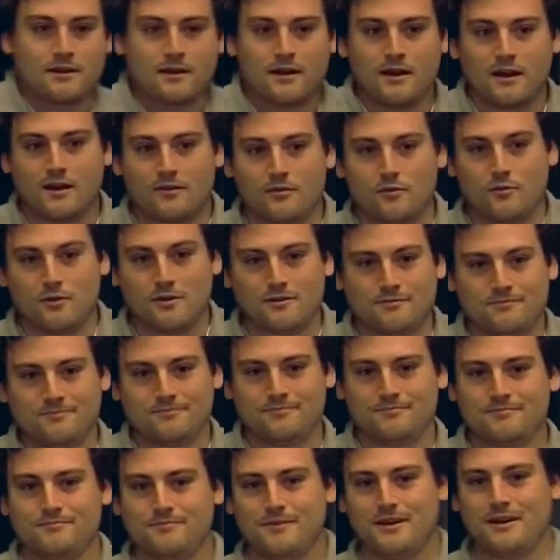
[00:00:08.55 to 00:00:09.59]
Hi, everyone.
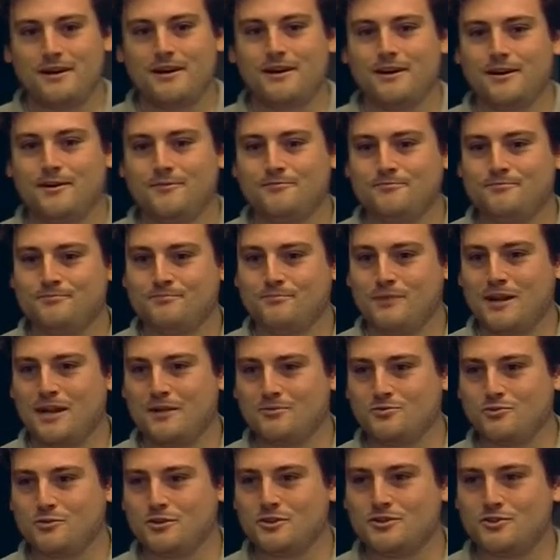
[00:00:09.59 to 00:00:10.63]
My
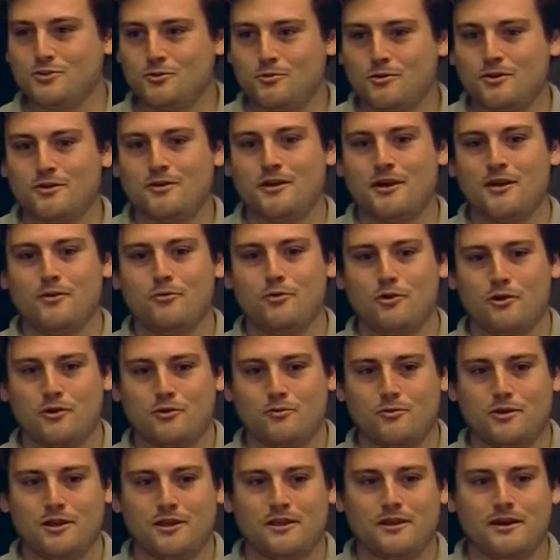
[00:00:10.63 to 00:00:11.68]
name is Willie Shubert. I
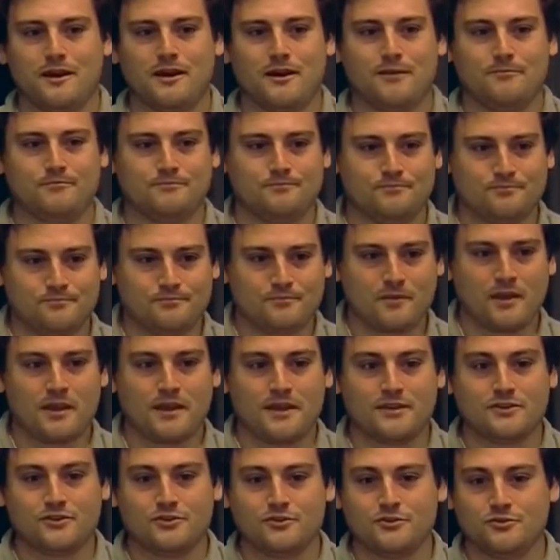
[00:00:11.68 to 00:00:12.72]
work with
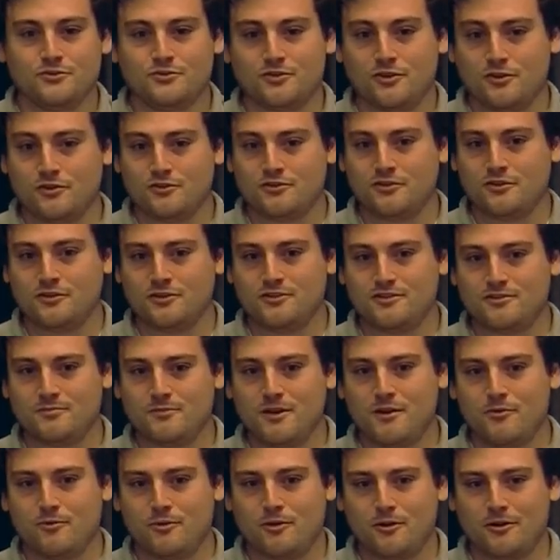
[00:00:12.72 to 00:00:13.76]
Internews Earth Journalism
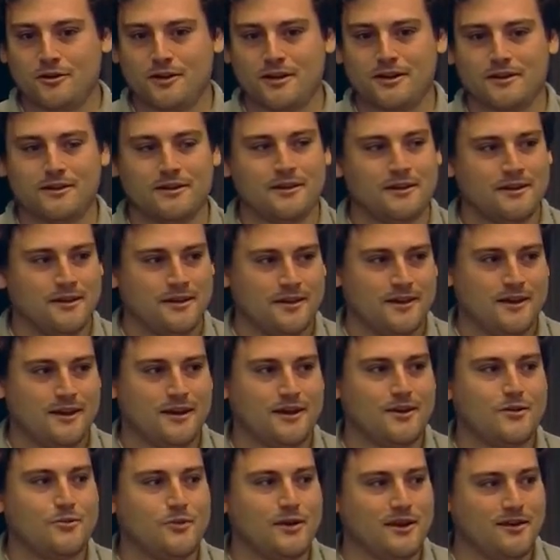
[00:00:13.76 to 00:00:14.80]
Network, and
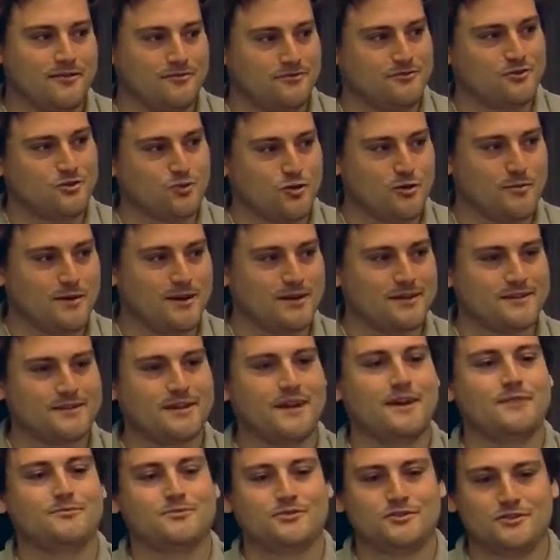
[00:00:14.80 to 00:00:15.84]
I know we have a short amount of
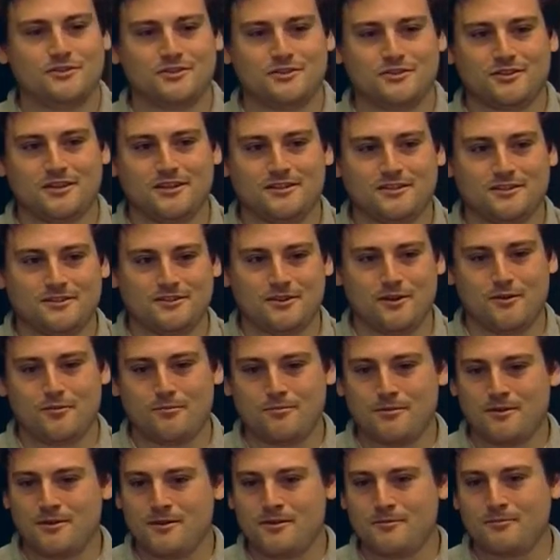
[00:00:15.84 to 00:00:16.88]
time, so I'd just like to
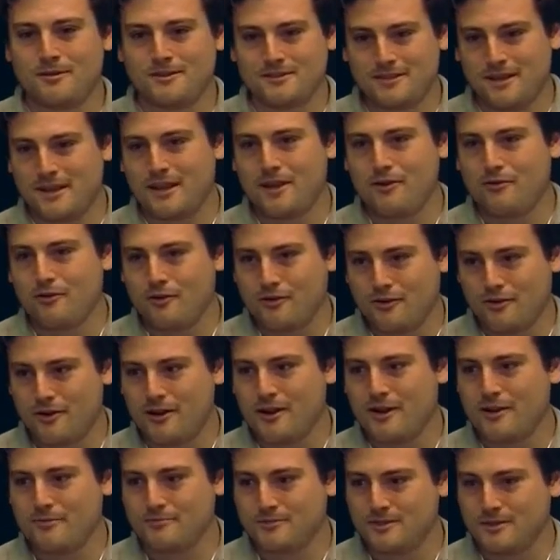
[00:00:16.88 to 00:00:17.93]
start by saying how honored
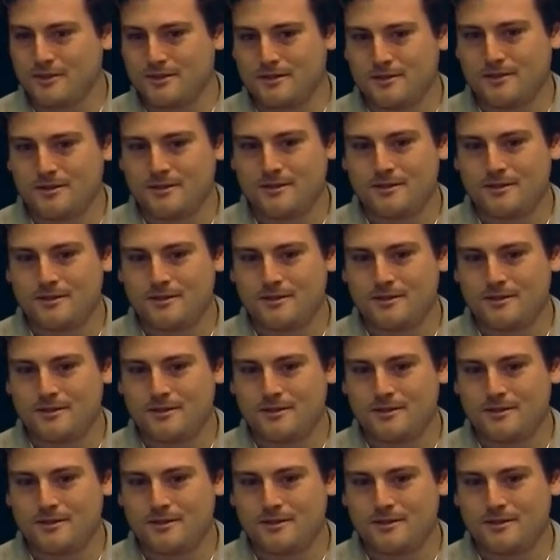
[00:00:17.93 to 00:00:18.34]
I am to